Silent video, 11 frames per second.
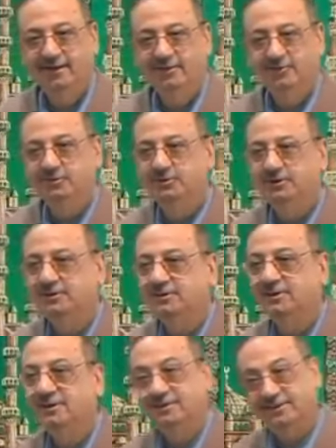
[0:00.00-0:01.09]
Which is
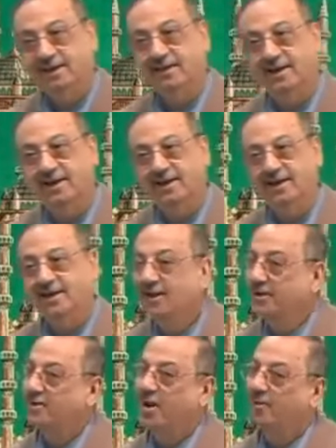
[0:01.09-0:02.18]
zanana.
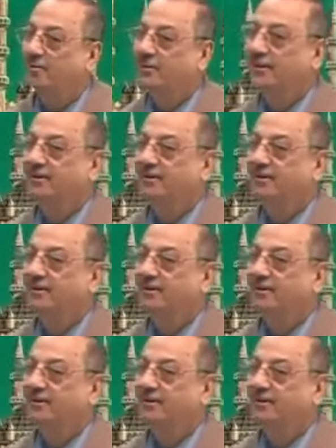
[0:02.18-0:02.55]
Now, brother,